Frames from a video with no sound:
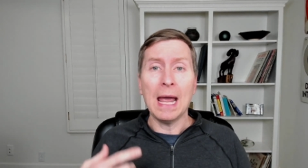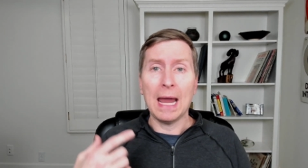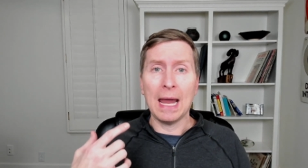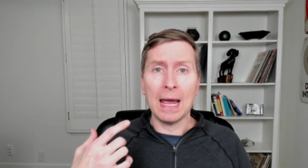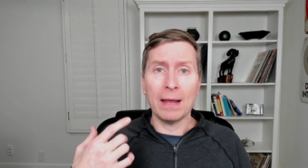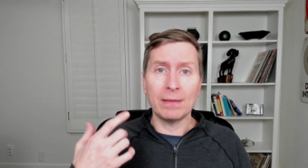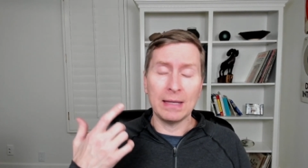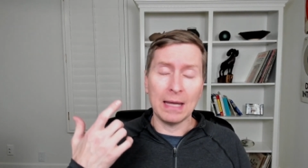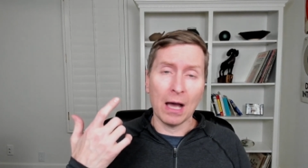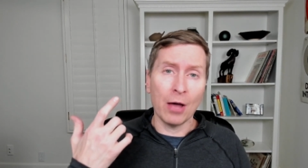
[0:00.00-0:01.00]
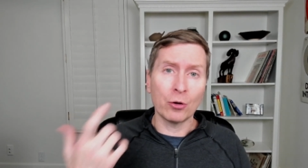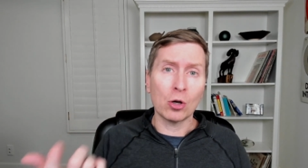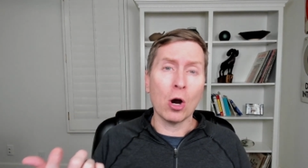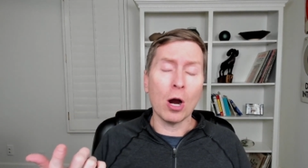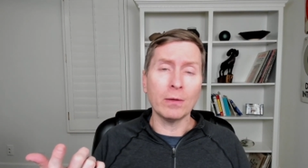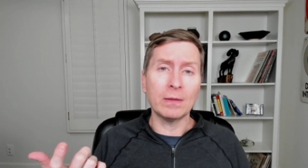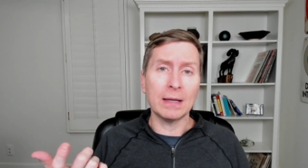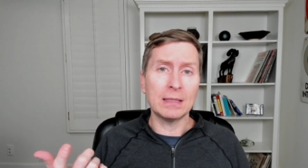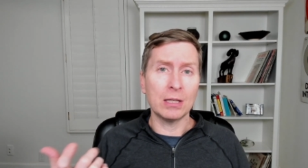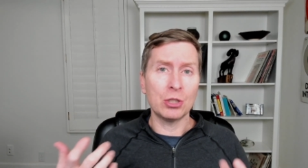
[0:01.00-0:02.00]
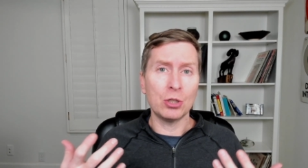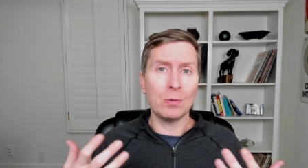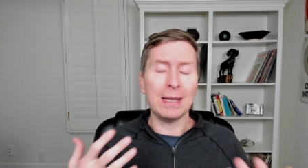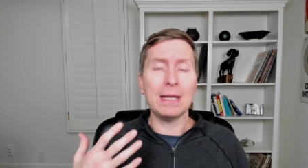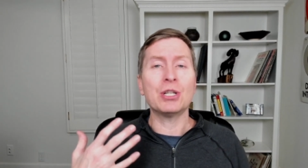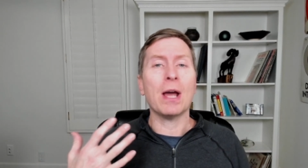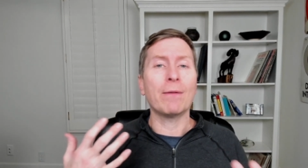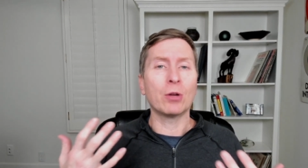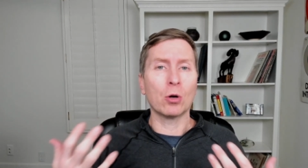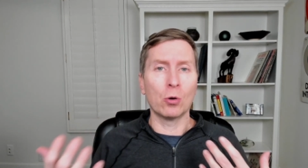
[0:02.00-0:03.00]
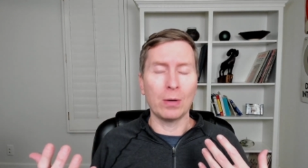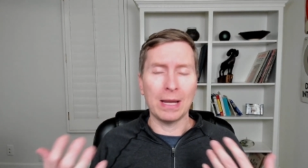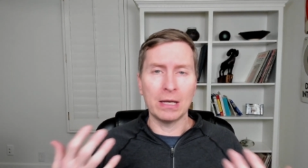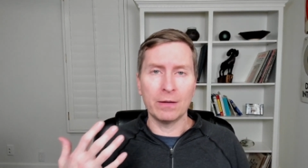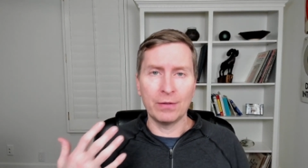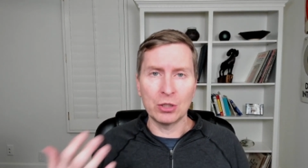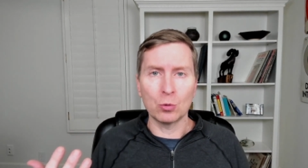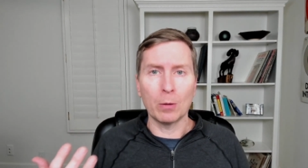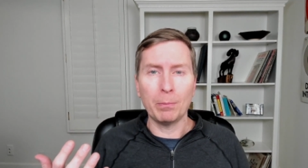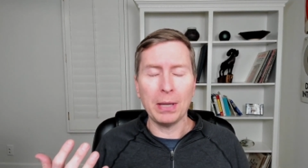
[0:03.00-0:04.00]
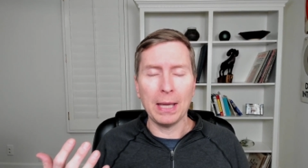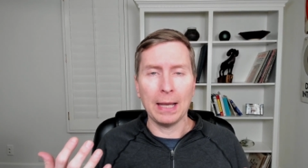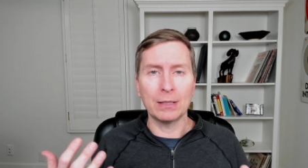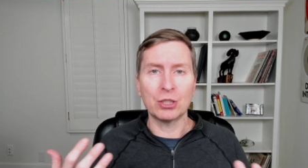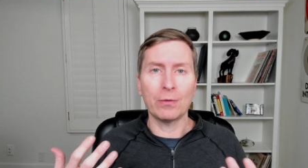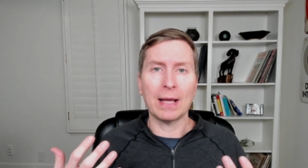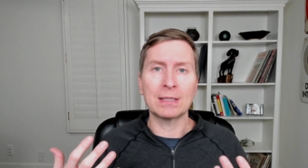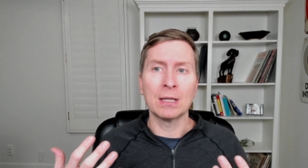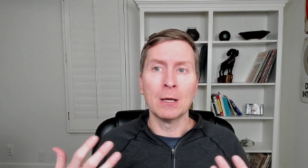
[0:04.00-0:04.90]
and the other card that they send you each have their own individual PIN. So that's